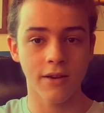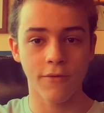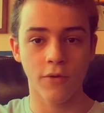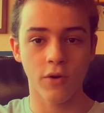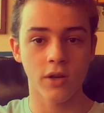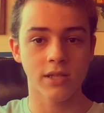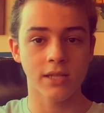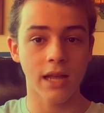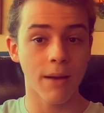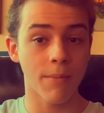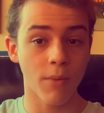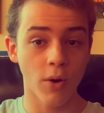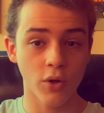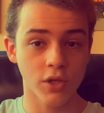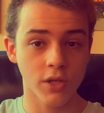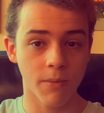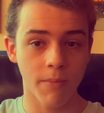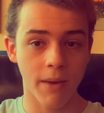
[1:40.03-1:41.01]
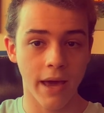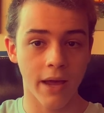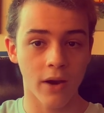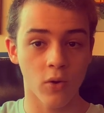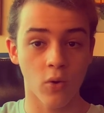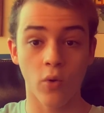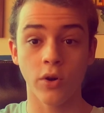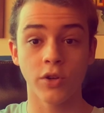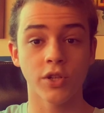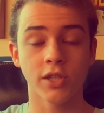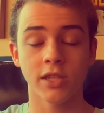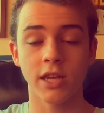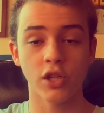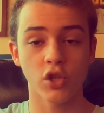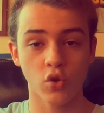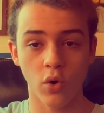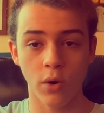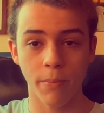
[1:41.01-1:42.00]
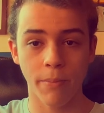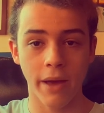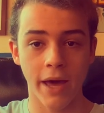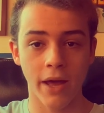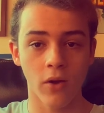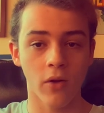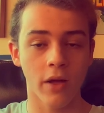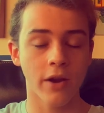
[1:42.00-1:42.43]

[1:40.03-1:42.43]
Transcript: for a stop motion battle or just a short battle.